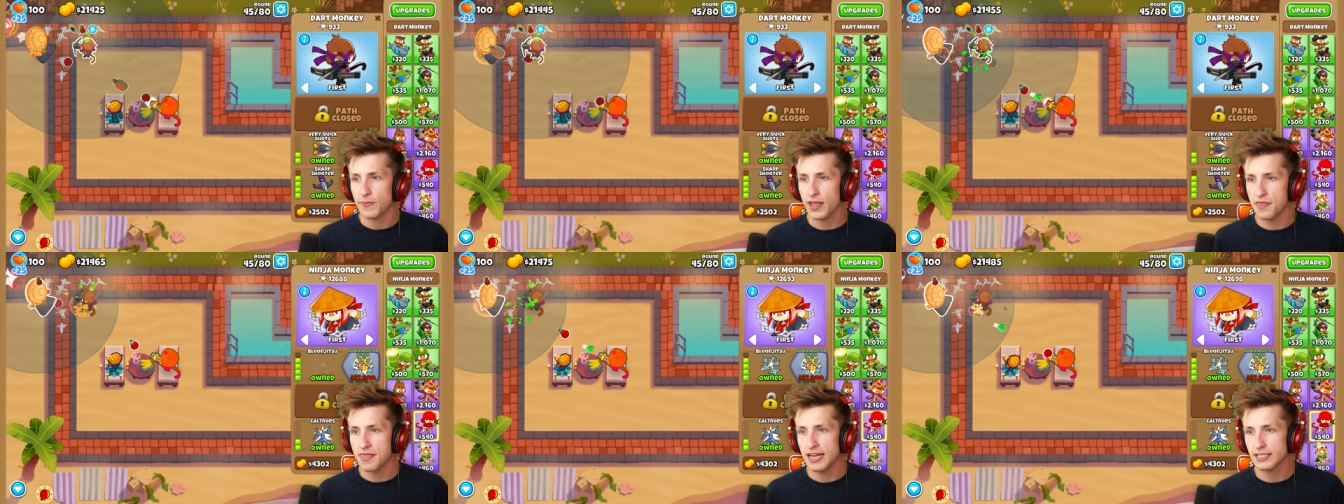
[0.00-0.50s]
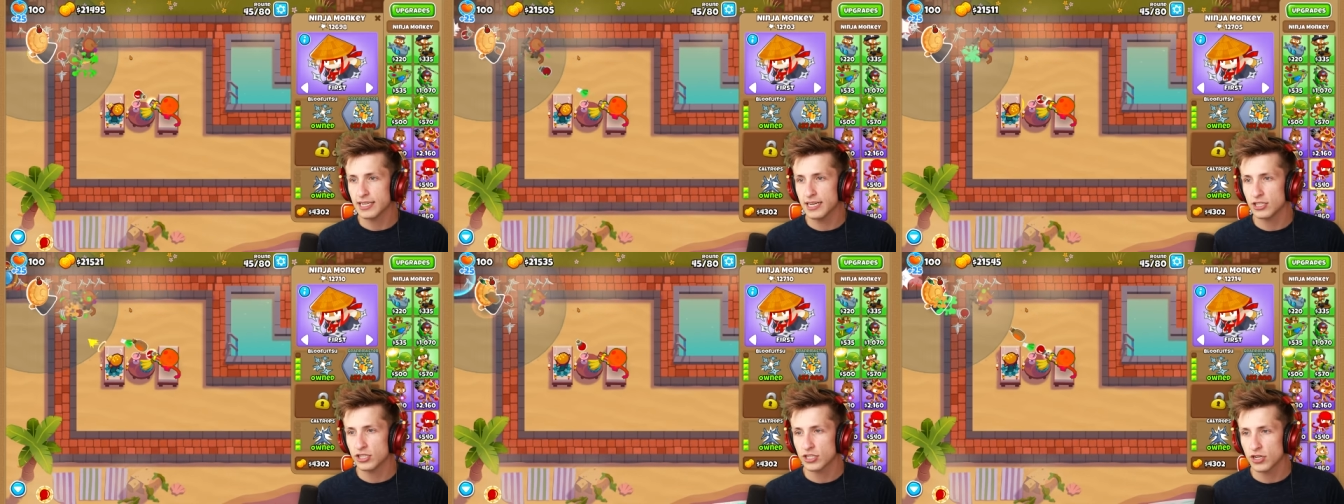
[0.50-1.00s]
And that's going
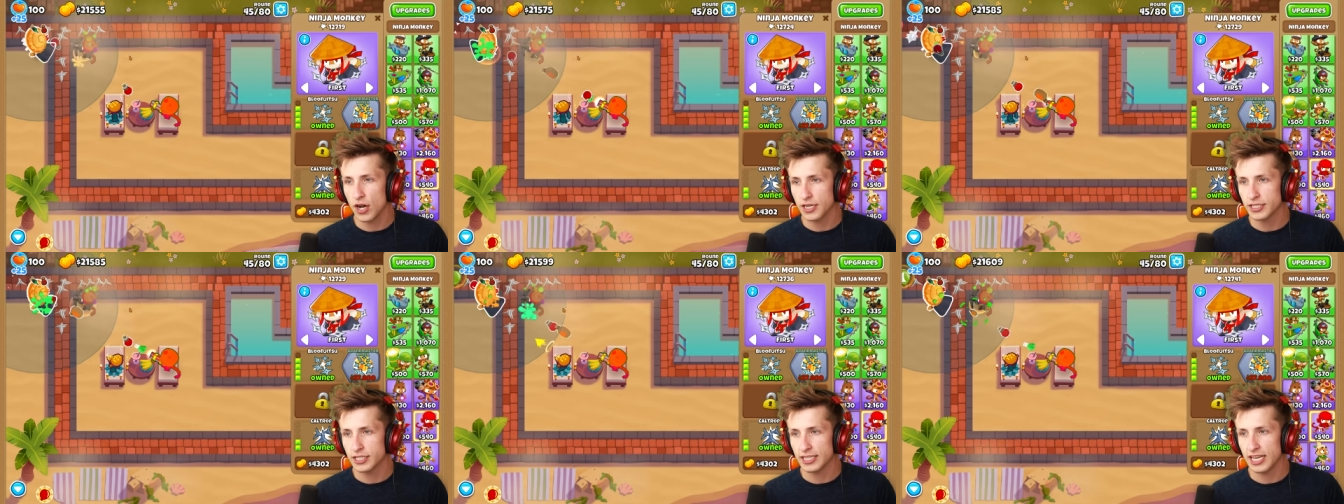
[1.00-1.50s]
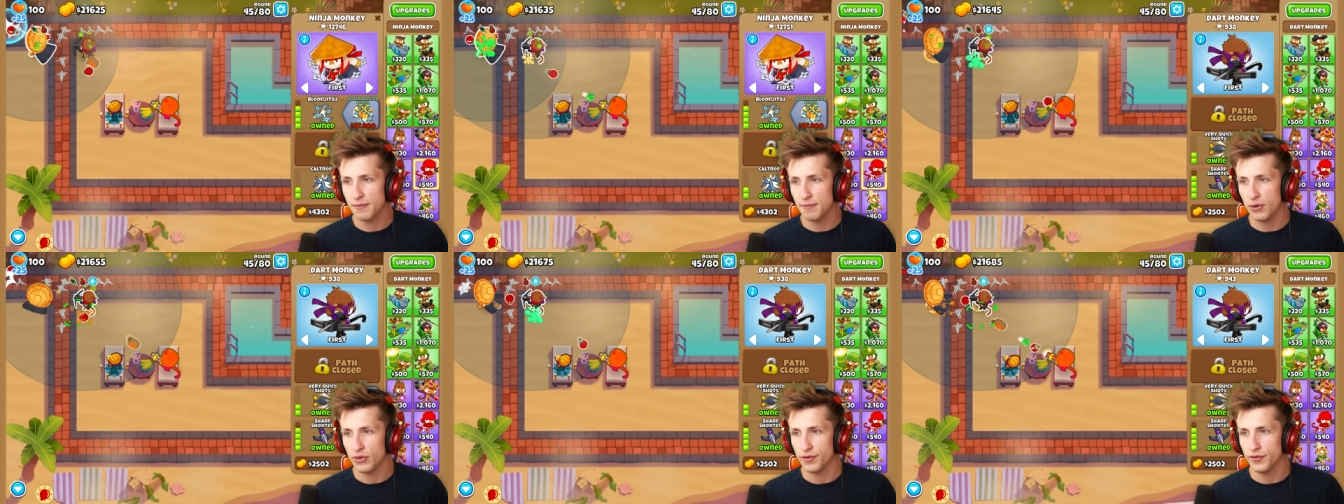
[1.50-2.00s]
to just constantly hit
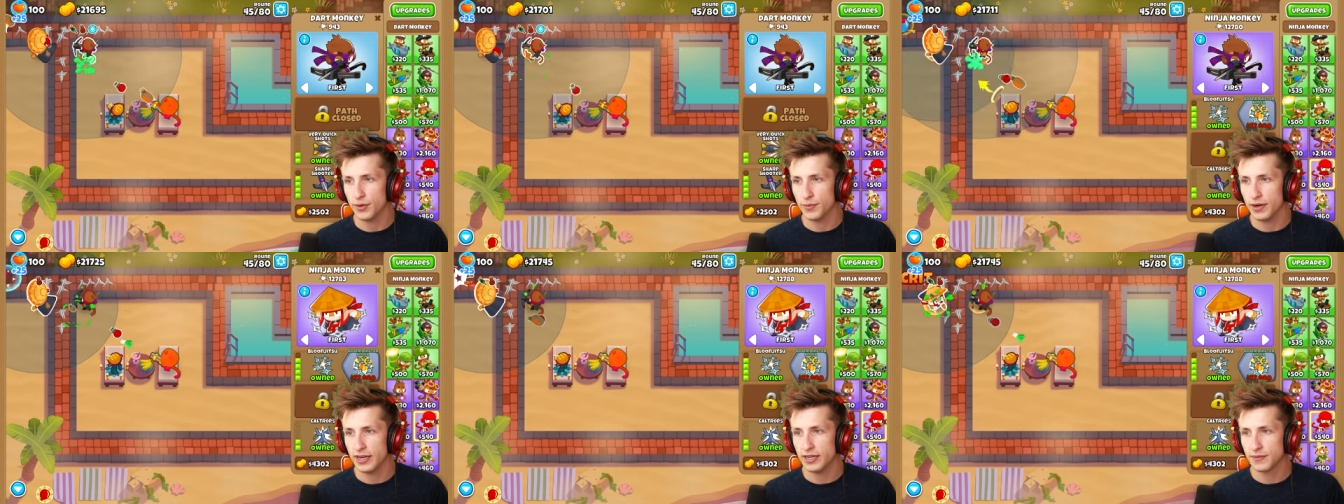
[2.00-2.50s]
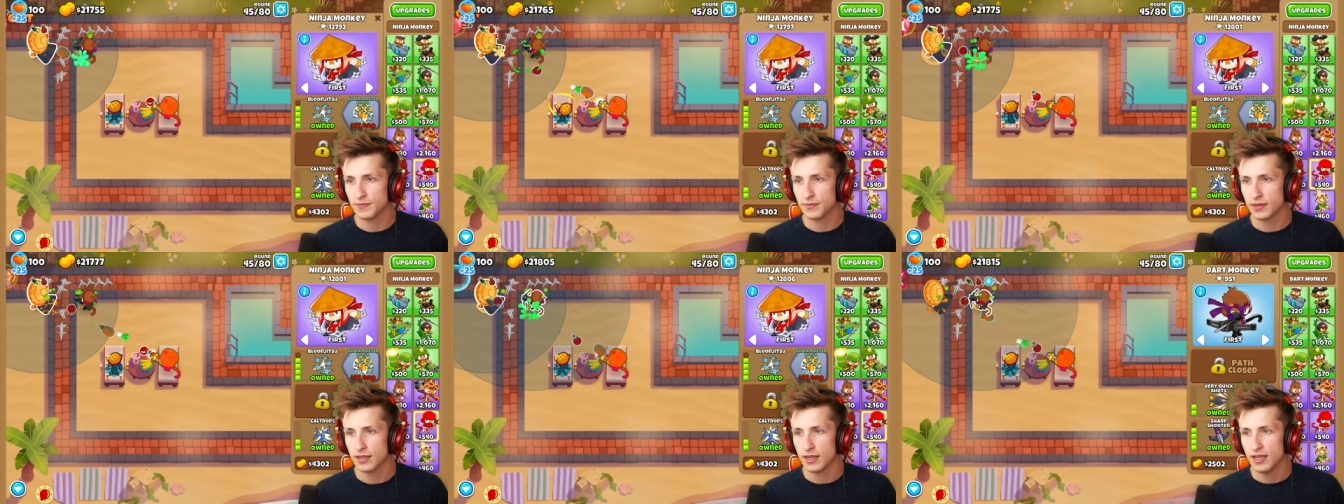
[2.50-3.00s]
both of them, right?
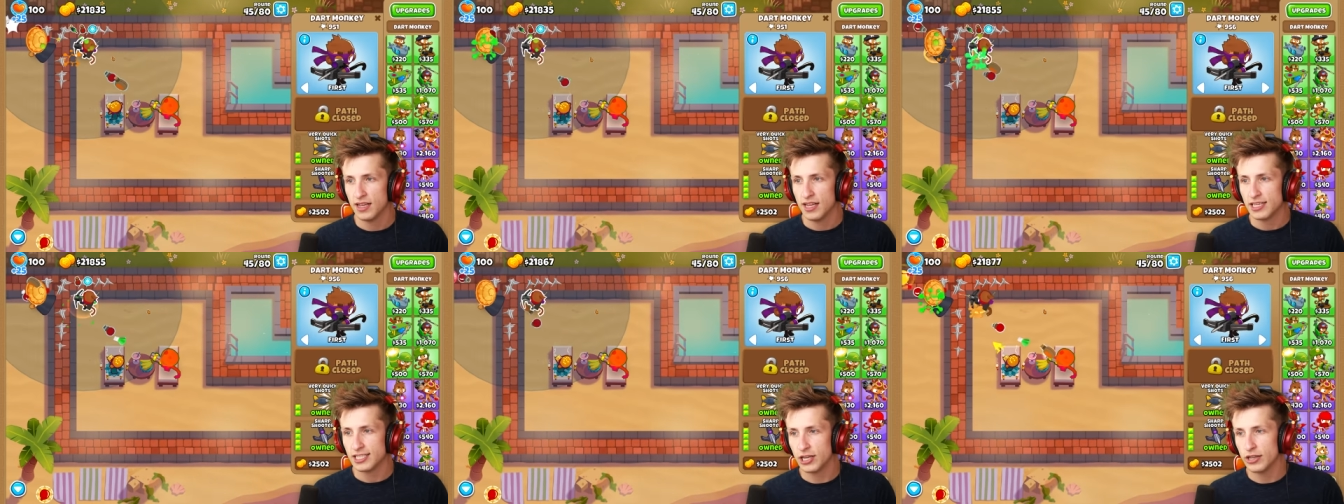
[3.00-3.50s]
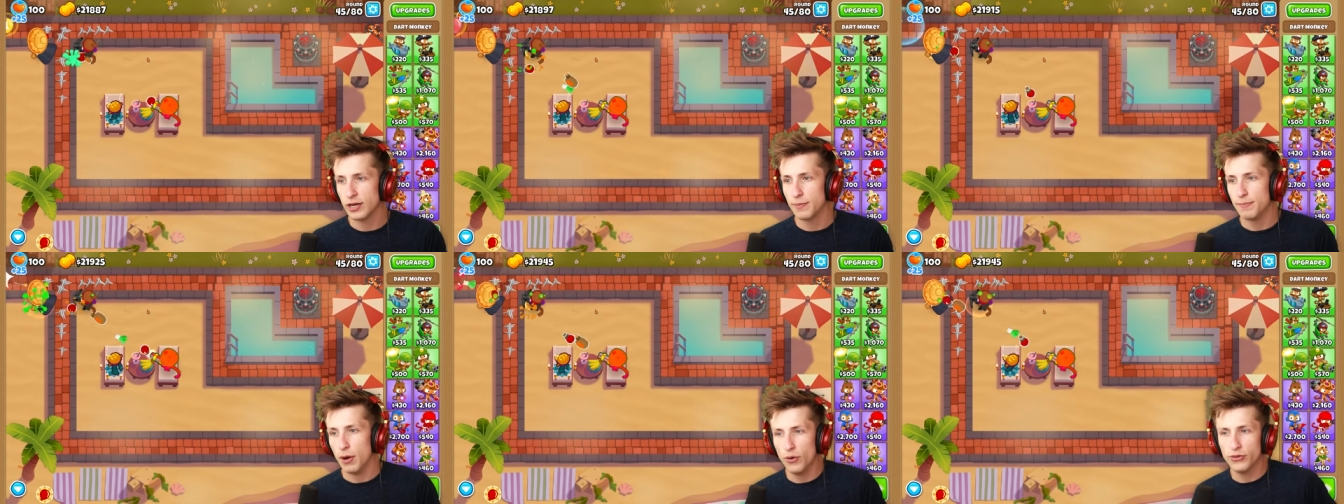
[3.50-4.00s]
So they're
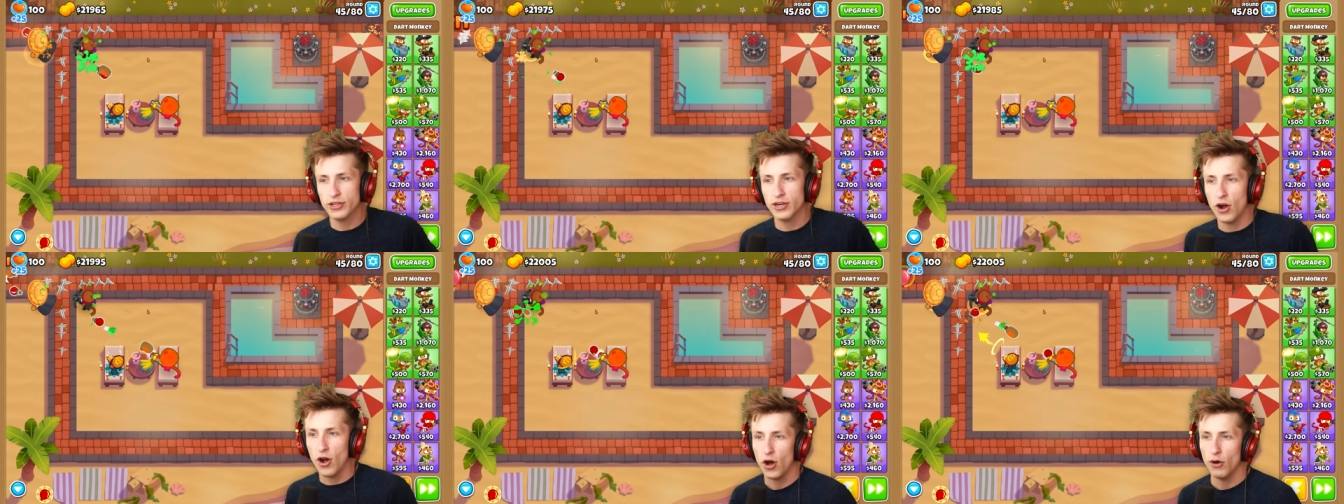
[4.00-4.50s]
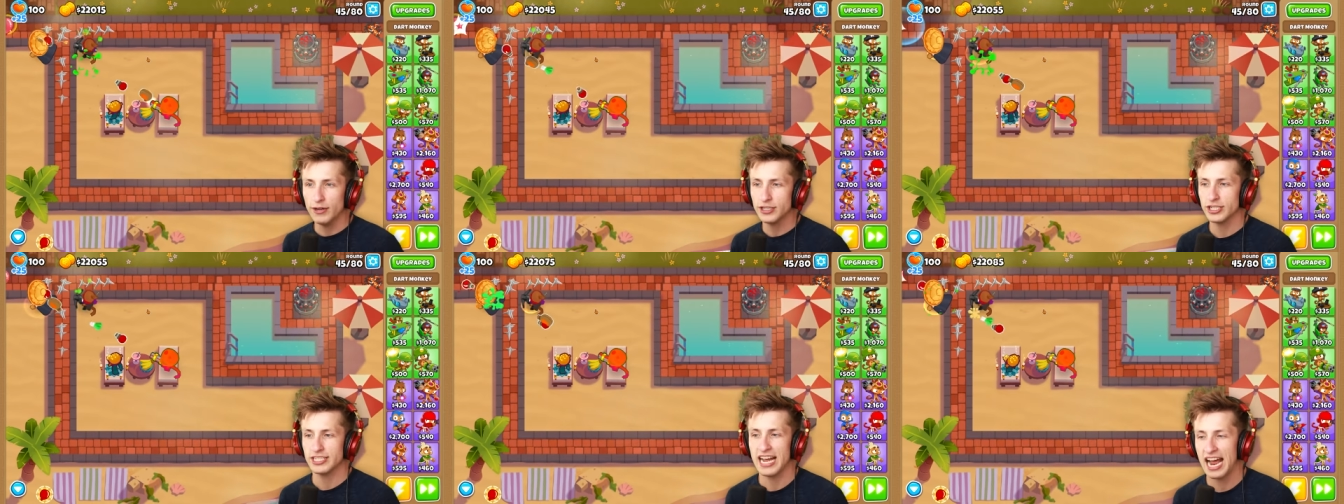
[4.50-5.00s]
both going to always
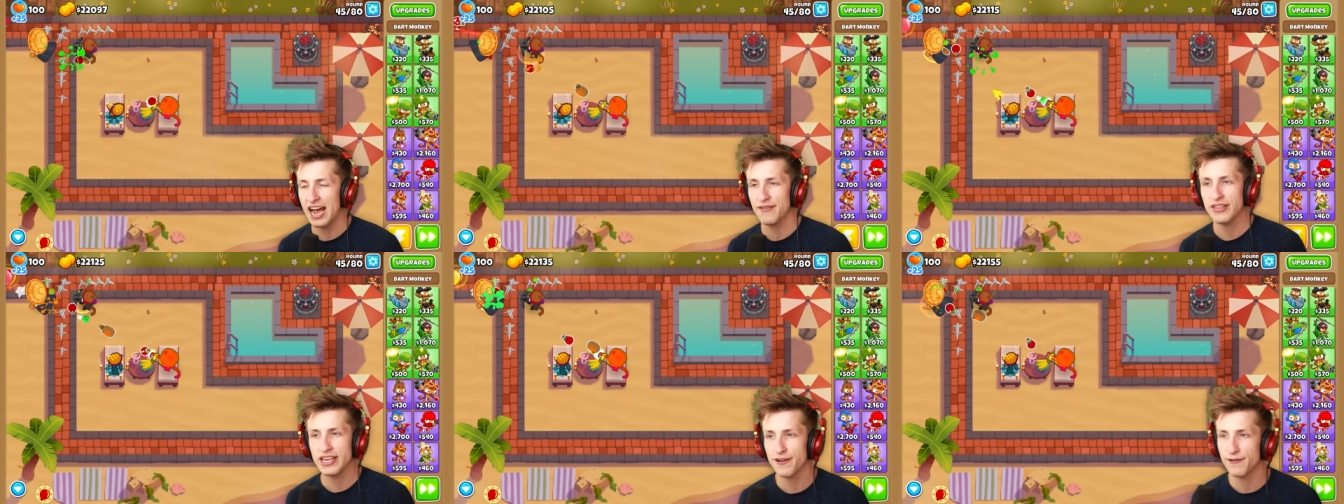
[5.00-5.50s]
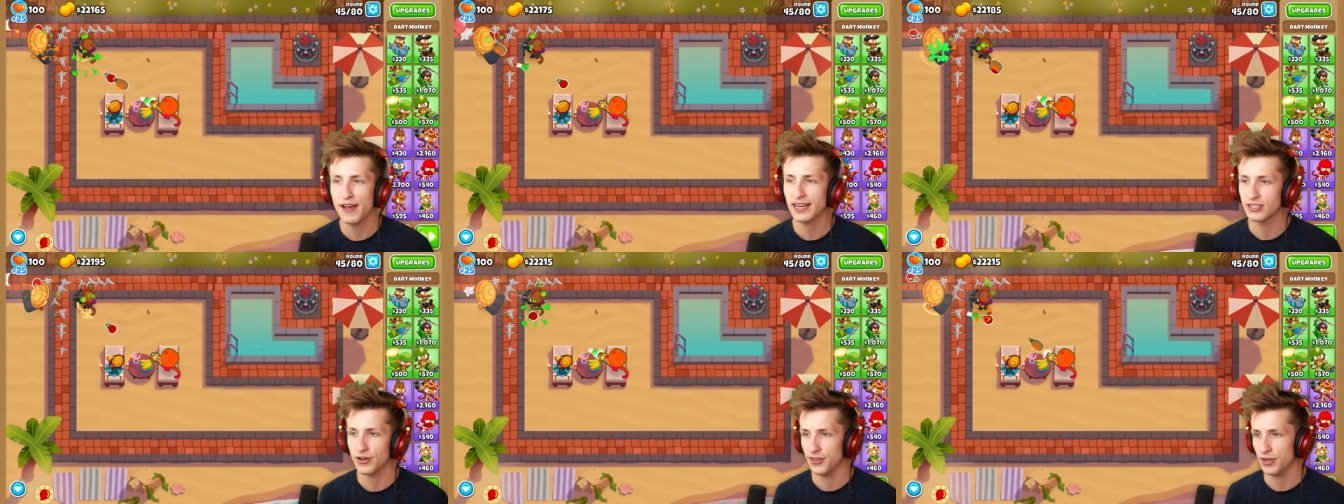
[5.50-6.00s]
just have the
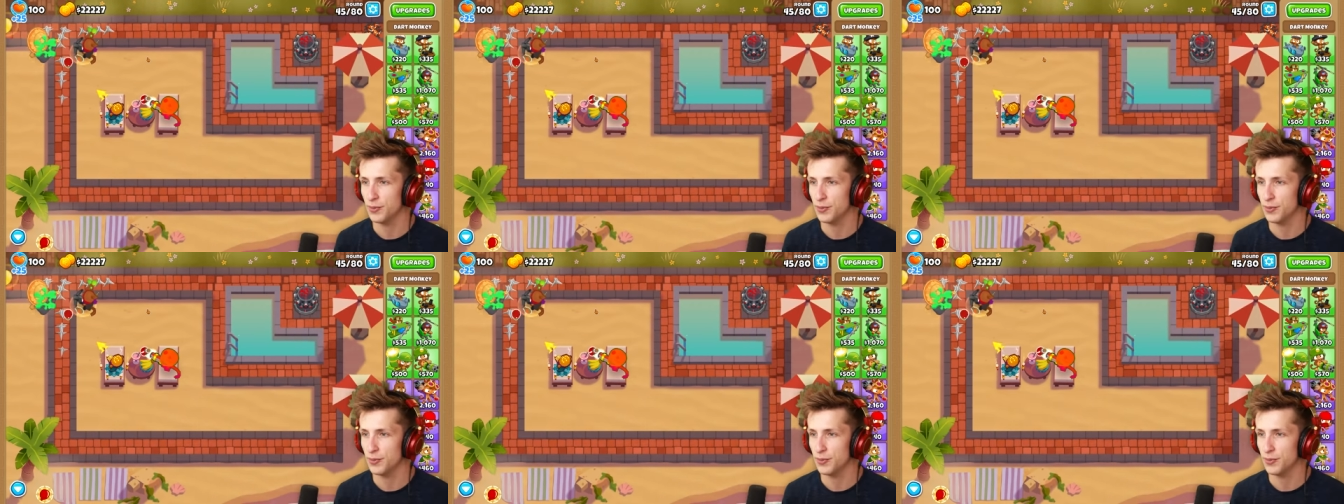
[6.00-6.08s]
effect on them.